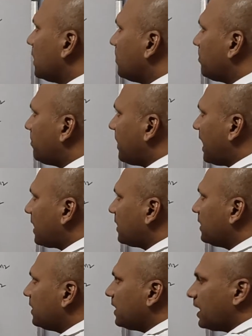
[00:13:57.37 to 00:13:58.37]
a
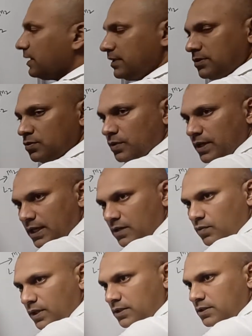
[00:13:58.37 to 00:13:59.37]
parallel line to
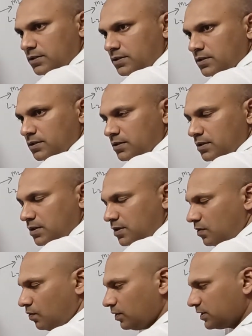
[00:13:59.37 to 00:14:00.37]
L1
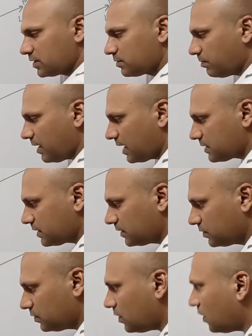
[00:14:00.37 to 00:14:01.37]
which is passing
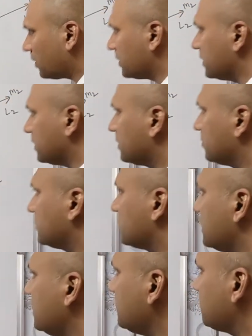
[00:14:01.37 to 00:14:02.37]
through origin. See?